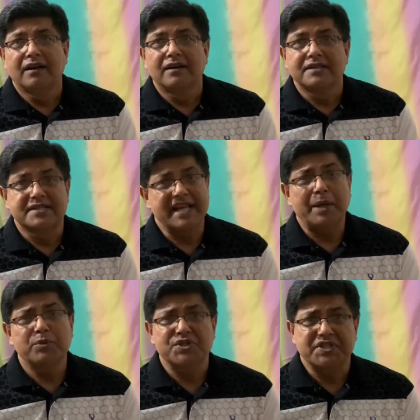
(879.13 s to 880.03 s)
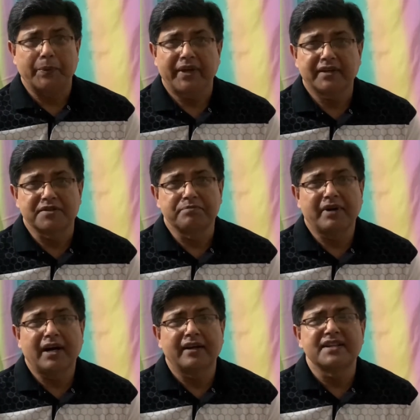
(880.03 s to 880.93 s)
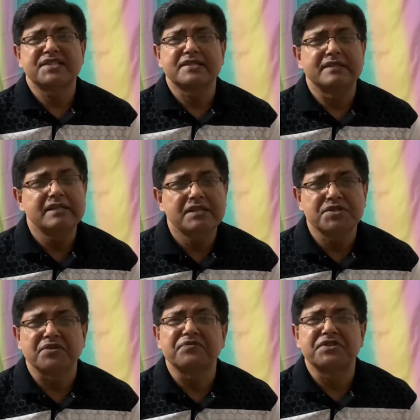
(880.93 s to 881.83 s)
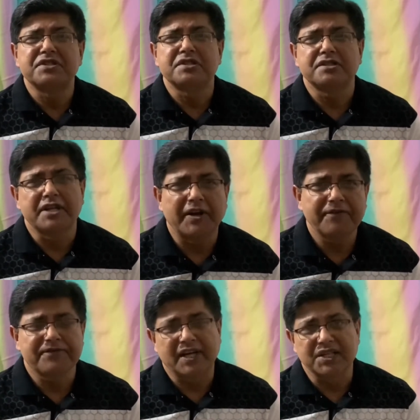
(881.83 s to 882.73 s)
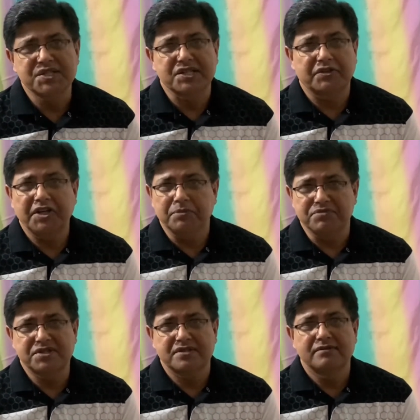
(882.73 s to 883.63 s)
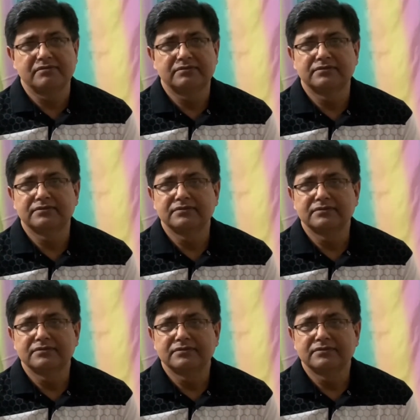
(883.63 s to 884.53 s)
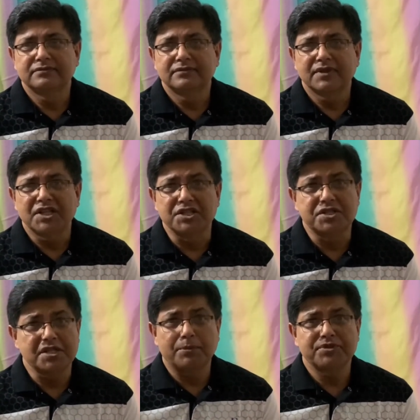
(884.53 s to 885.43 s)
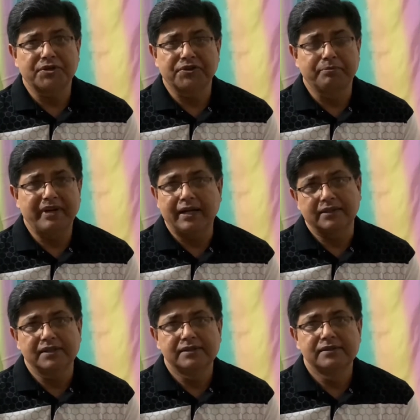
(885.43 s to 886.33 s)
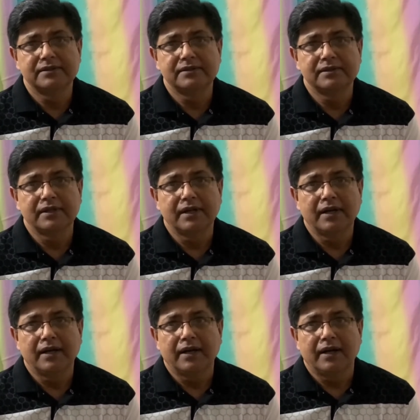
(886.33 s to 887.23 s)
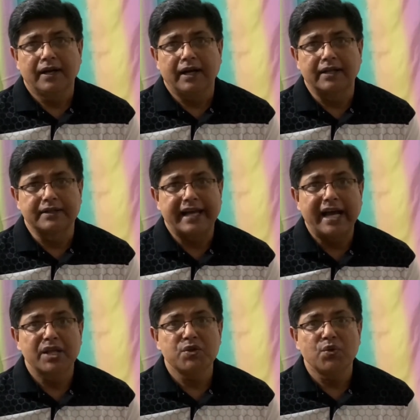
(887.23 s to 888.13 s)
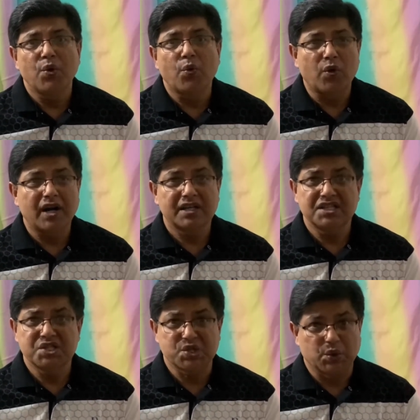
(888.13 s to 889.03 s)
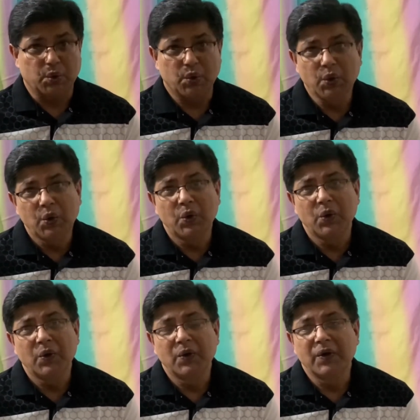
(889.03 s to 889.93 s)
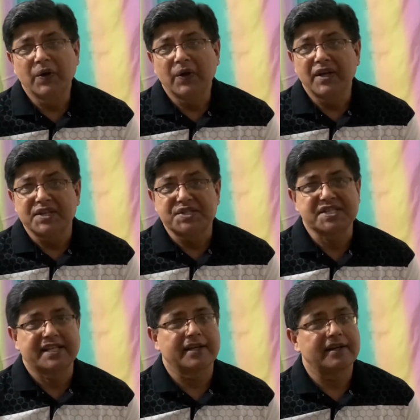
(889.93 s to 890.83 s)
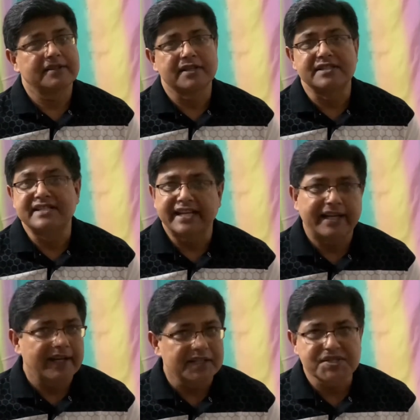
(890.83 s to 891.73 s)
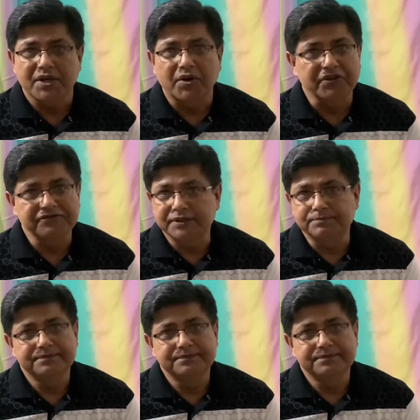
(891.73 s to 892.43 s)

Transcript: Sam was awakened by a series of terrifying screams. He jumped out of bed. And then what he saw scared the daylights out of him.